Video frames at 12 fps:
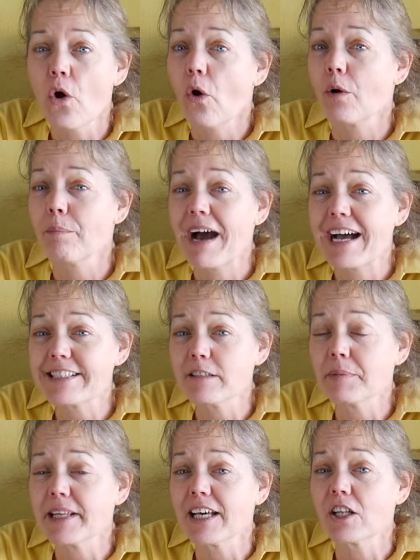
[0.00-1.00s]
or
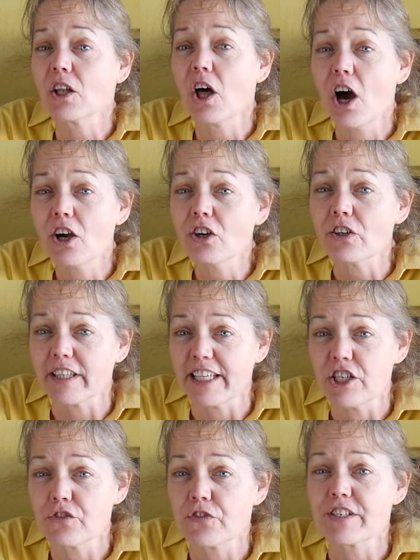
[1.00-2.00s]
possibly a longer
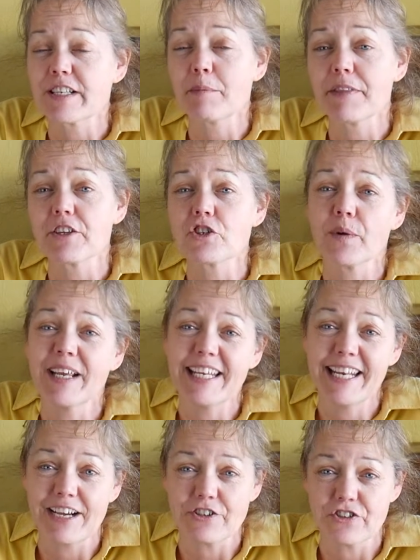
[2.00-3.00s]
leash for some of the
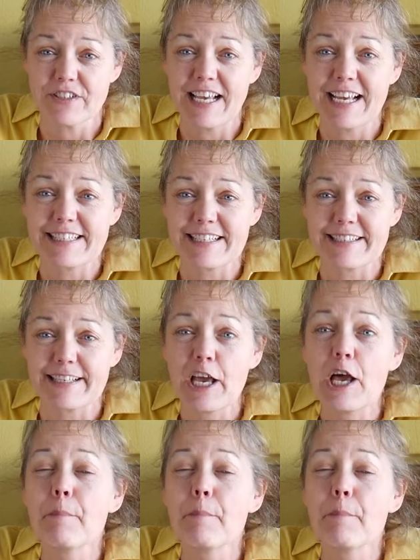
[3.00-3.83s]
training exercises,